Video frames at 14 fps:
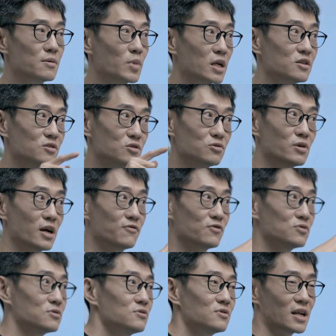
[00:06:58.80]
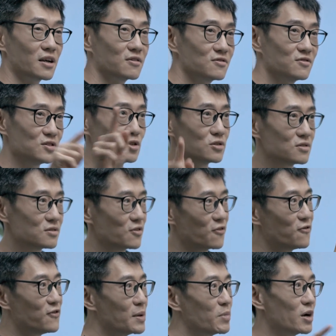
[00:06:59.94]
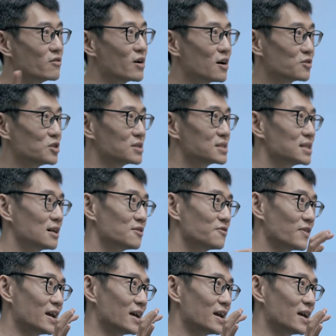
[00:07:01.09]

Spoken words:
but you have to flip around yourself,